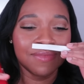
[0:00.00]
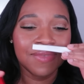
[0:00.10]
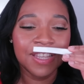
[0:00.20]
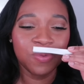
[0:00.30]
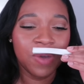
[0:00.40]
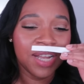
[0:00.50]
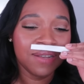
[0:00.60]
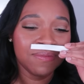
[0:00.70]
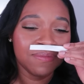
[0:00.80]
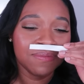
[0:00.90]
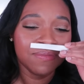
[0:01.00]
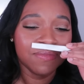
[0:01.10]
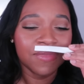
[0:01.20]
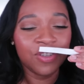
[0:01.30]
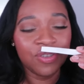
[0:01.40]
This one,
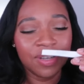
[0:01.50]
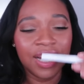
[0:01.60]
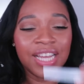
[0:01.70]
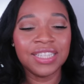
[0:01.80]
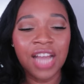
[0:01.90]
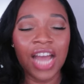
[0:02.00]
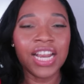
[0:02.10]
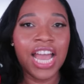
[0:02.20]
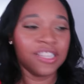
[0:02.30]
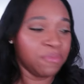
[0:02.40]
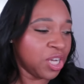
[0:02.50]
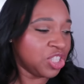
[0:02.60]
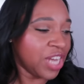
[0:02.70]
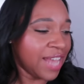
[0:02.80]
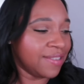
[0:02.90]
not as
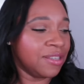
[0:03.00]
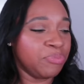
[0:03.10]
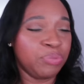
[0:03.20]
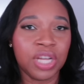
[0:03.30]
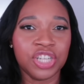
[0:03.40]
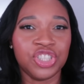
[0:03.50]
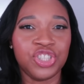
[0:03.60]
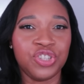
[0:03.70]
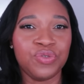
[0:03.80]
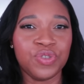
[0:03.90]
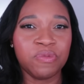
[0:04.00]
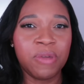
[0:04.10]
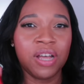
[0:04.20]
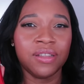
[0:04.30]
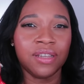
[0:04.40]
much as the blush do you
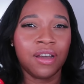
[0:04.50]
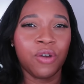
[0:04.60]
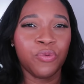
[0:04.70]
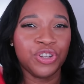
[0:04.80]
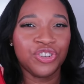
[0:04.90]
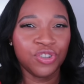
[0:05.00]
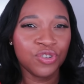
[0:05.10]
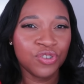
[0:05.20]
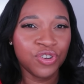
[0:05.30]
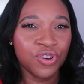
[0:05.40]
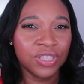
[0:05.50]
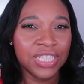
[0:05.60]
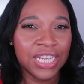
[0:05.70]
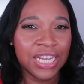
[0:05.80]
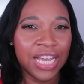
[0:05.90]
smell the original Good Girl
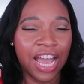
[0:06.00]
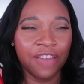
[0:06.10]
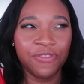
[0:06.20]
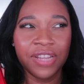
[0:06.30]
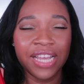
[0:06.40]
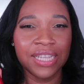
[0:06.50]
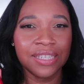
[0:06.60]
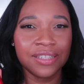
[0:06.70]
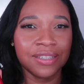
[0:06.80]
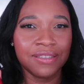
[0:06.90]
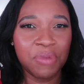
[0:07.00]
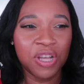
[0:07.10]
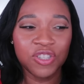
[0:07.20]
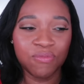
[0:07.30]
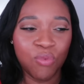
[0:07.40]
DNA. I feel like this
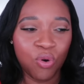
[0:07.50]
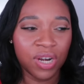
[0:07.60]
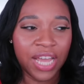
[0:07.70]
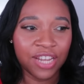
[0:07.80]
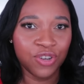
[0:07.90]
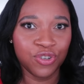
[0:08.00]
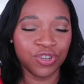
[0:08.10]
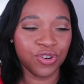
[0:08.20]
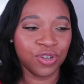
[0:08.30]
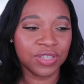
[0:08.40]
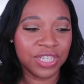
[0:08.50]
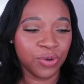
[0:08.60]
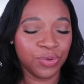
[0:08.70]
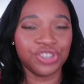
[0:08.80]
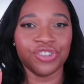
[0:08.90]
smells more like Good Girl, the
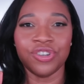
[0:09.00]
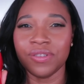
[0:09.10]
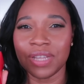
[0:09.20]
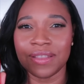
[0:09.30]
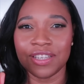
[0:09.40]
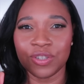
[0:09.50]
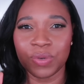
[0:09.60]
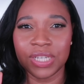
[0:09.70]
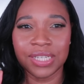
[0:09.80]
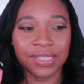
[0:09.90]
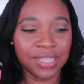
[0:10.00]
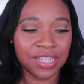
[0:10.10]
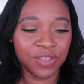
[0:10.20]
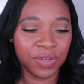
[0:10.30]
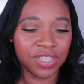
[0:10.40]
original, than this one does. And
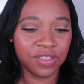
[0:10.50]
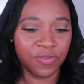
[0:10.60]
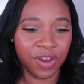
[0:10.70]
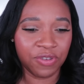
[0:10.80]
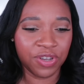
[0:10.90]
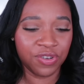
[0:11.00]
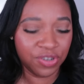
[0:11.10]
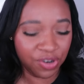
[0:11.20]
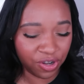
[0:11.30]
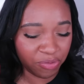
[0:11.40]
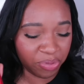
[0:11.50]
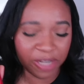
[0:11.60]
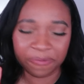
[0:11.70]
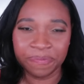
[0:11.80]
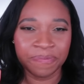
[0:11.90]
this one is very Good Girl. But